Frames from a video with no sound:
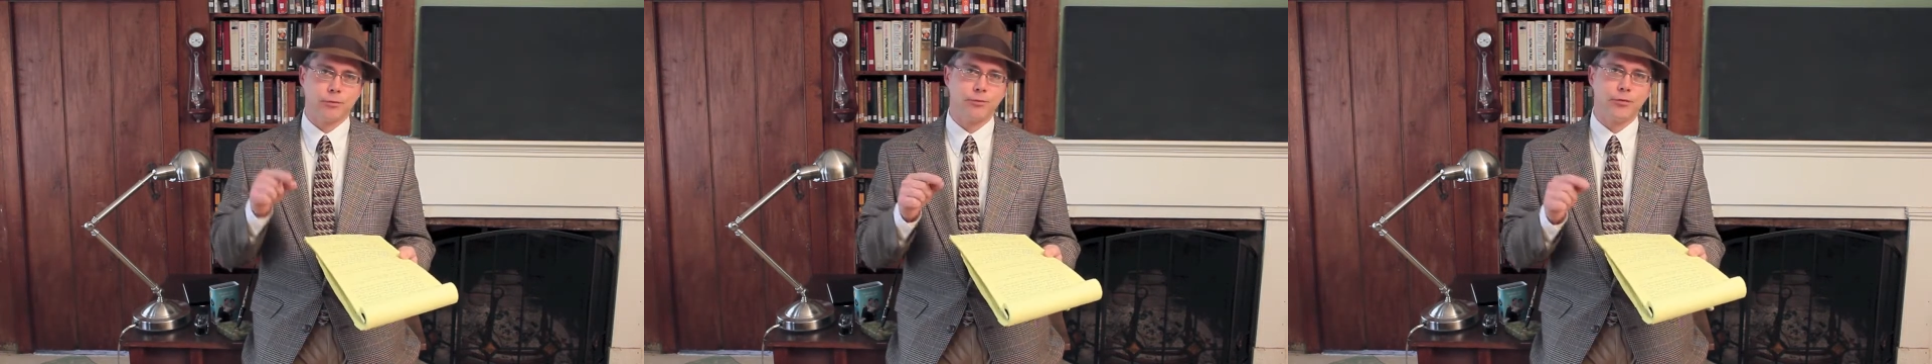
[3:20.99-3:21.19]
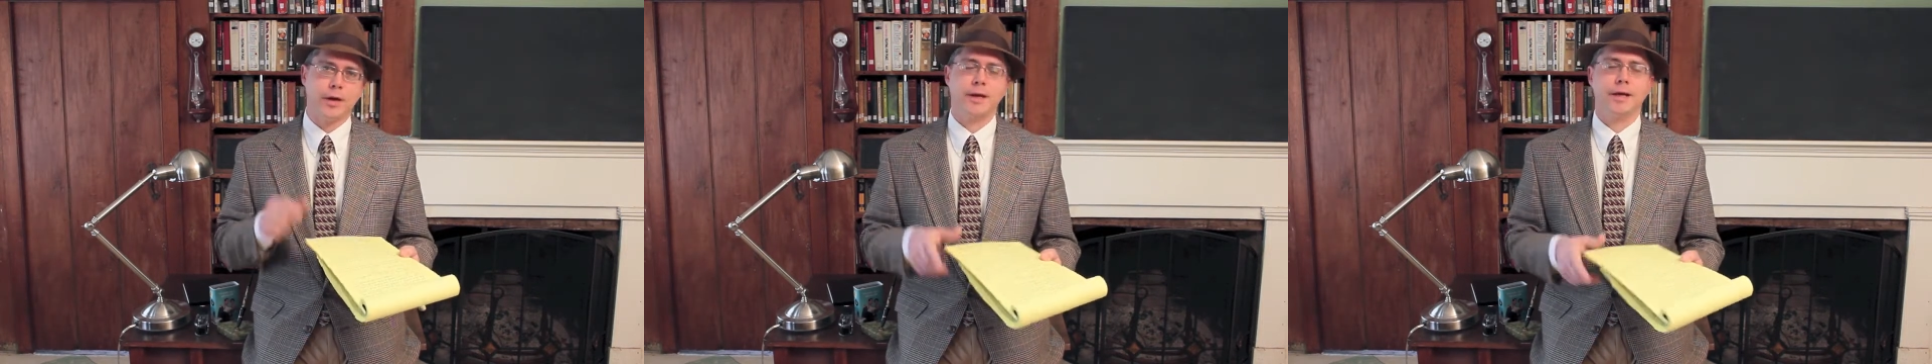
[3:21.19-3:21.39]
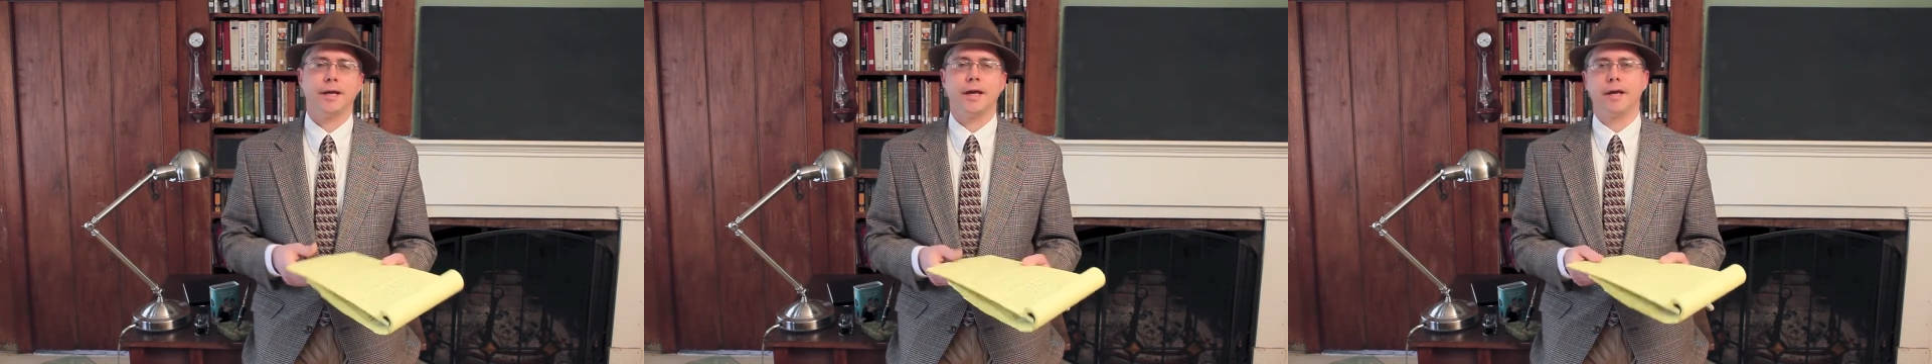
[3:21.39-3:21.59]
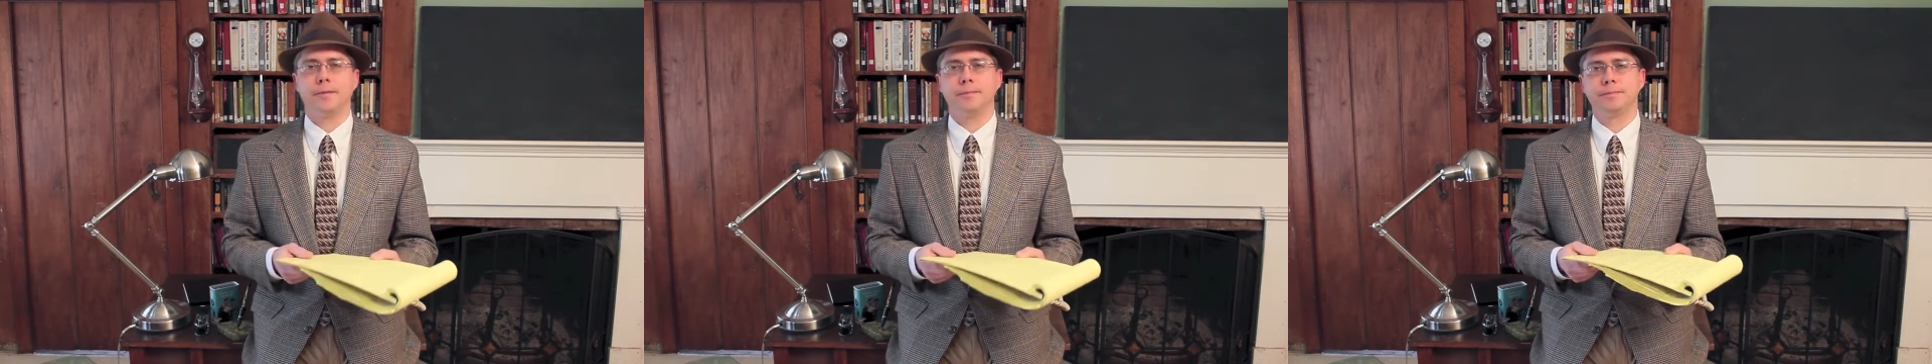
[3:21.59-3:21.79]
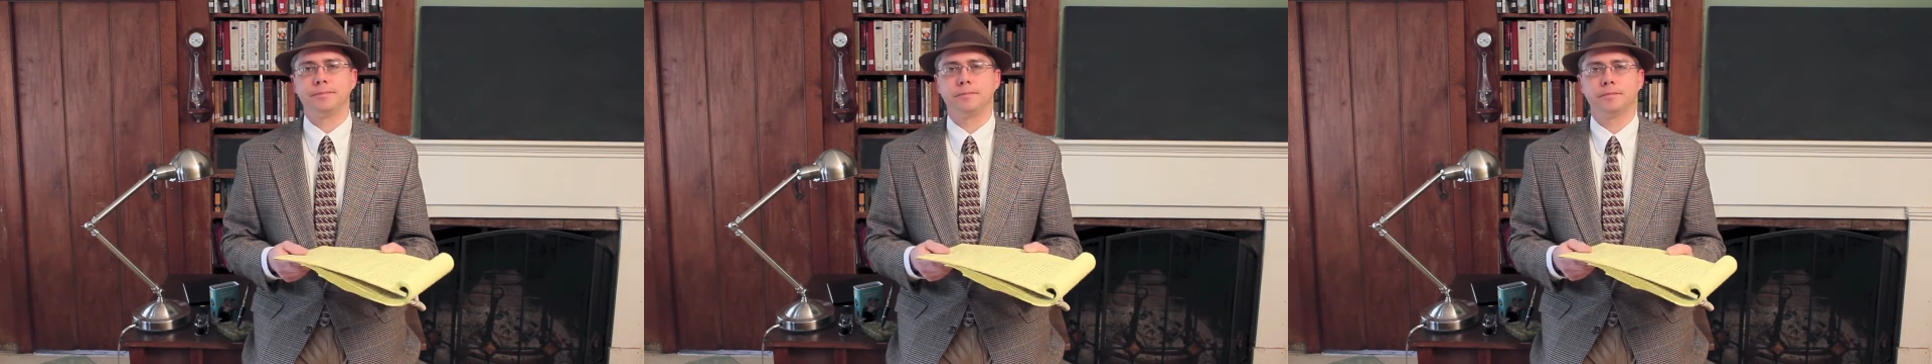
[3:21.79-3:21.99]
Right
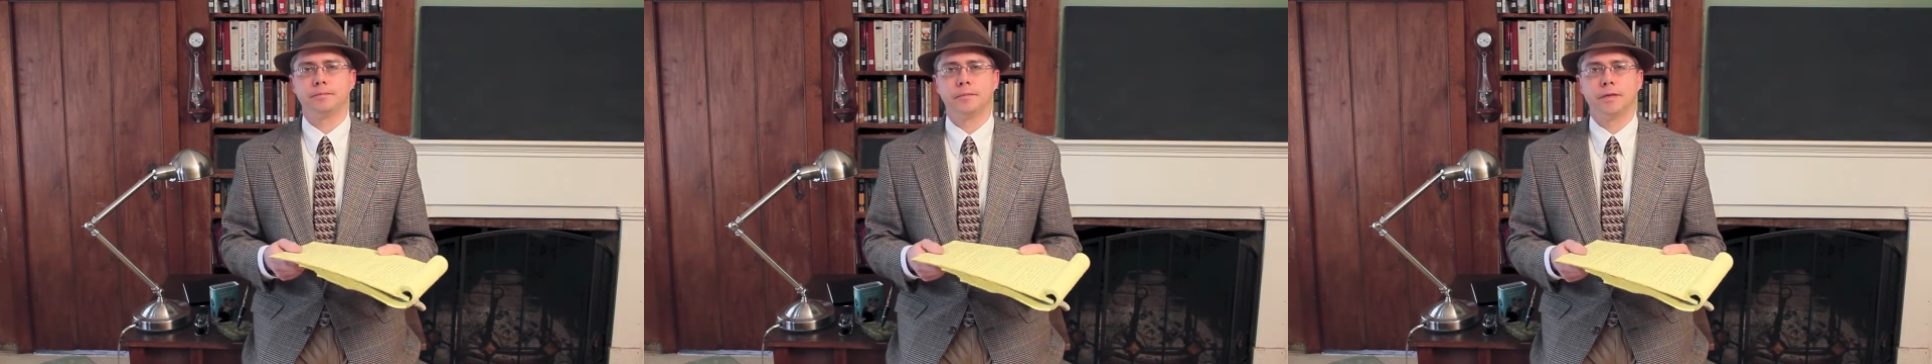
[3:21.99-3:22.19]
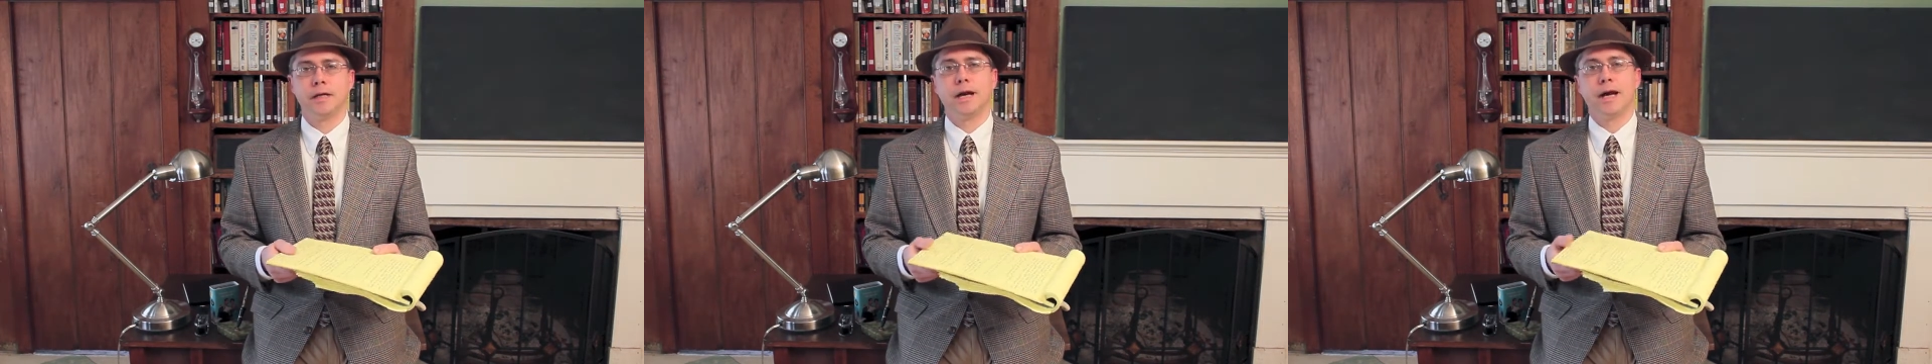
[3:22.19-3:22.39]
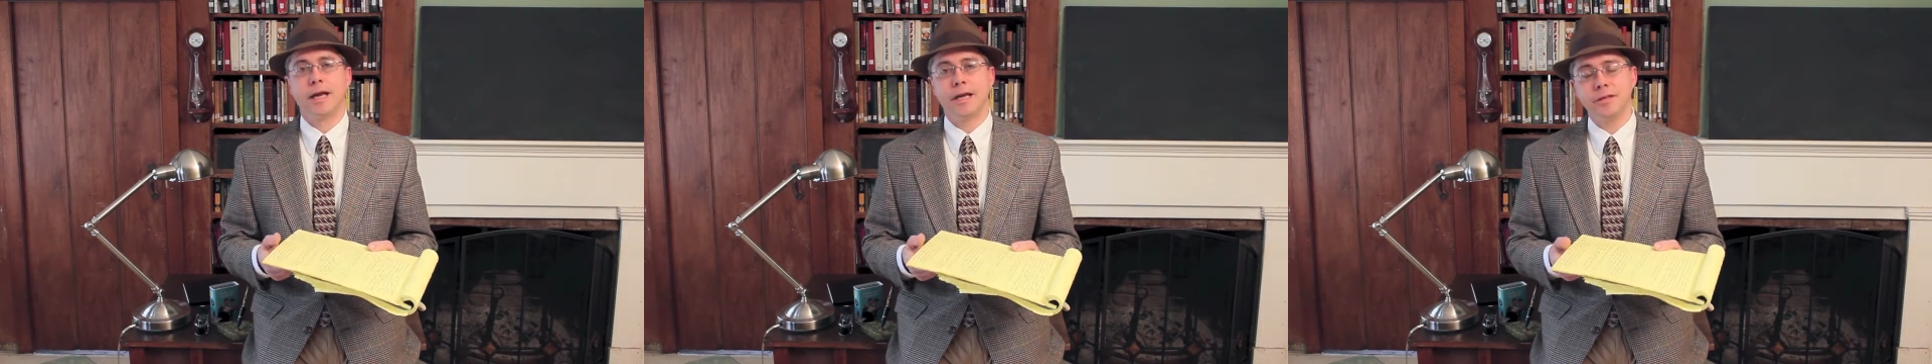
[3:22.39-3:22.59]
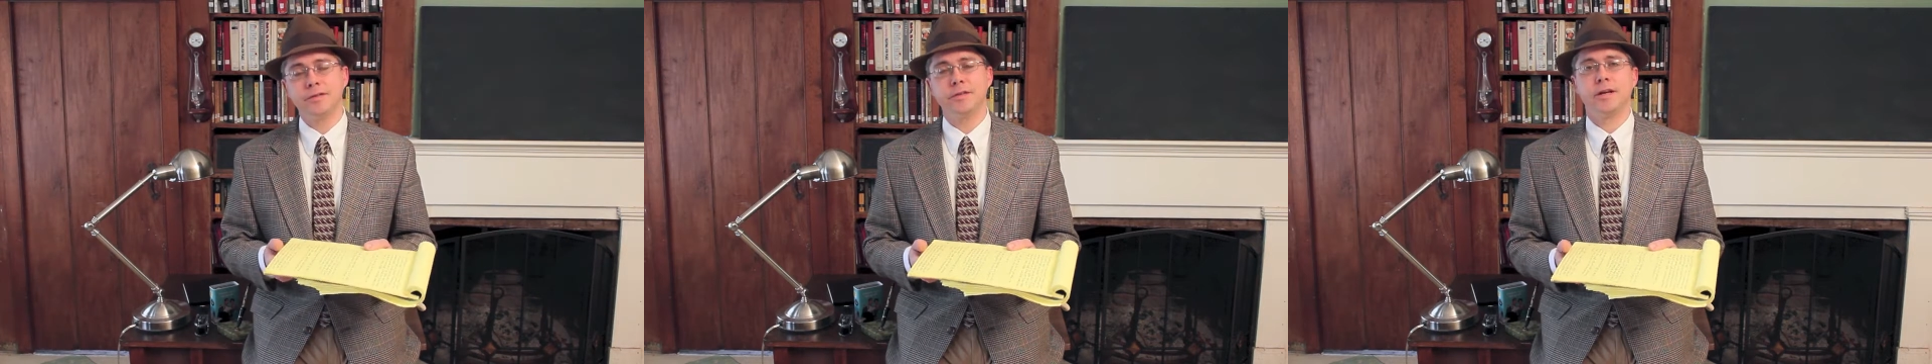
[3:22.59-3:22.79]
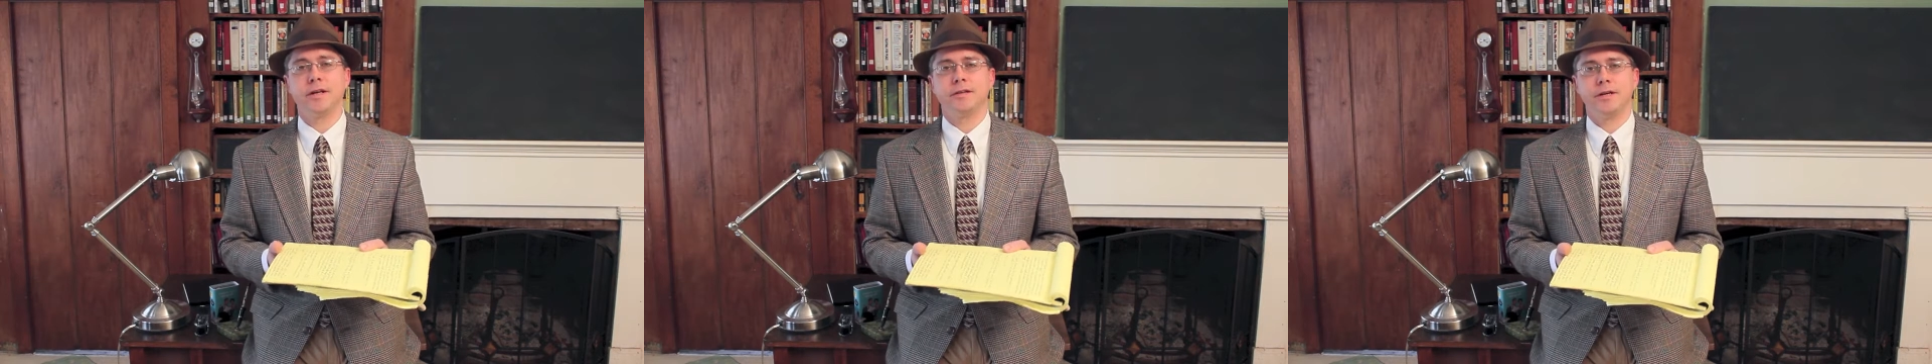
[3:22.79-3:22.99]
again. I
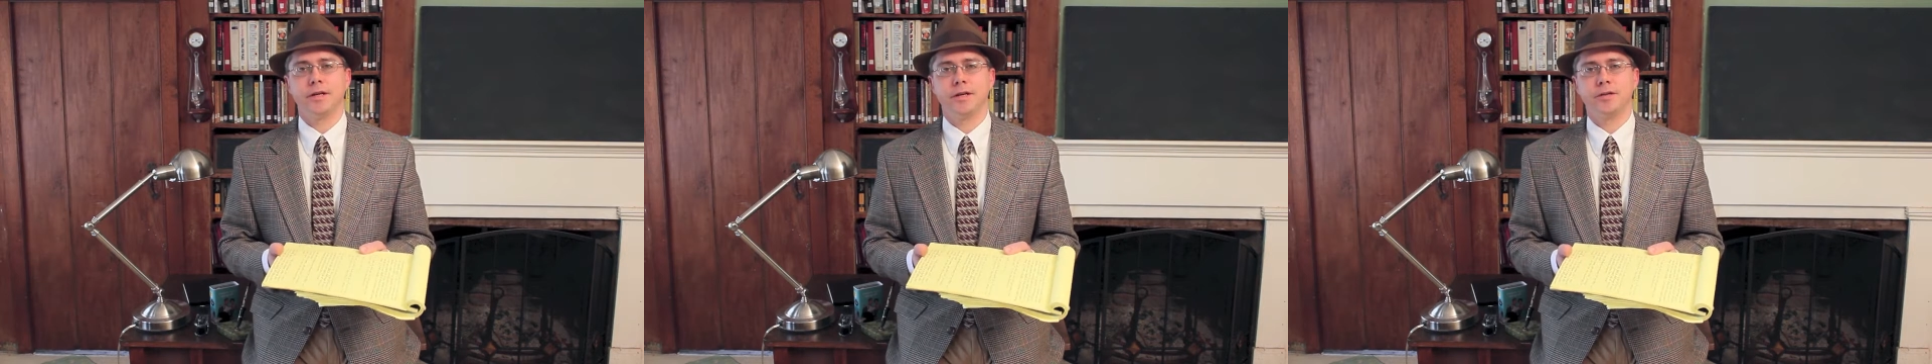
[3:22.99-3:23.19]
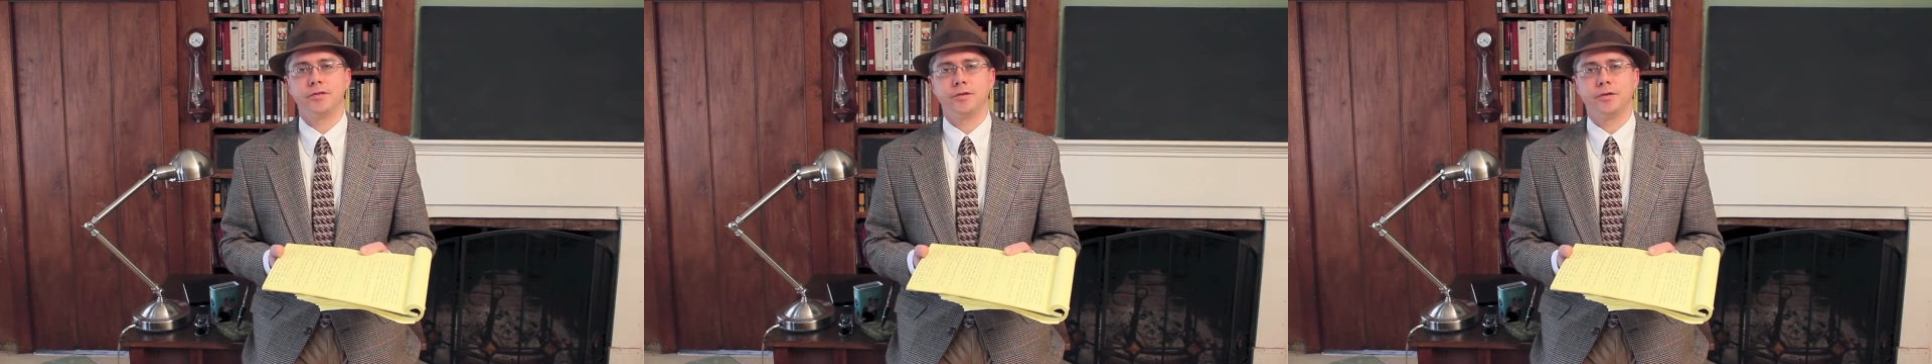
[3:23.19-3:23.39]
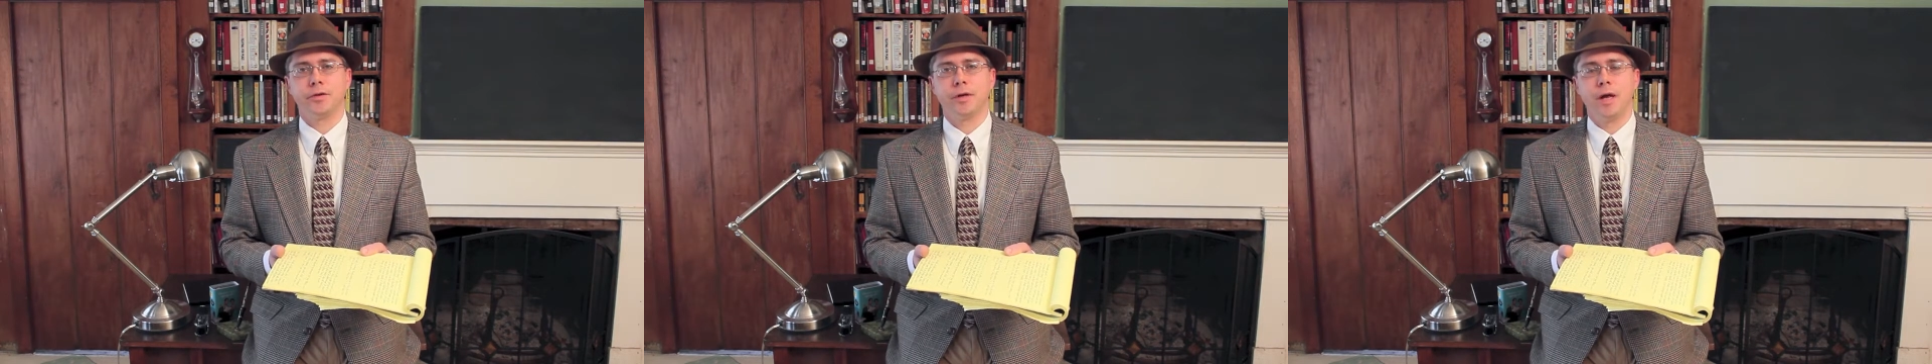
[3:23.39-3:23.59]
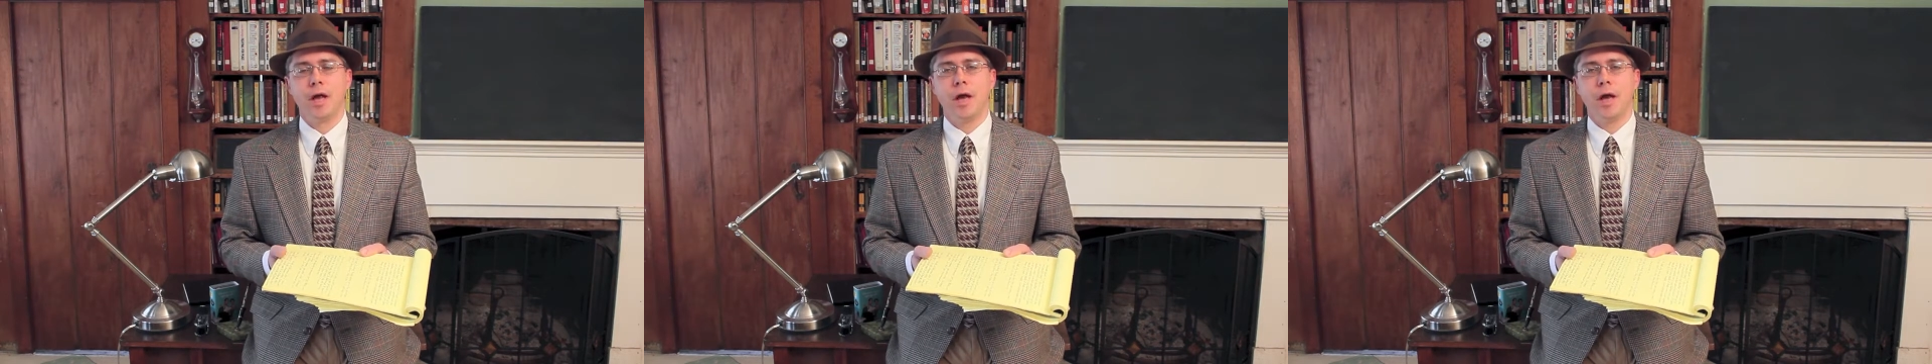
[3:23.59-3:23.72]
hinted at the answer,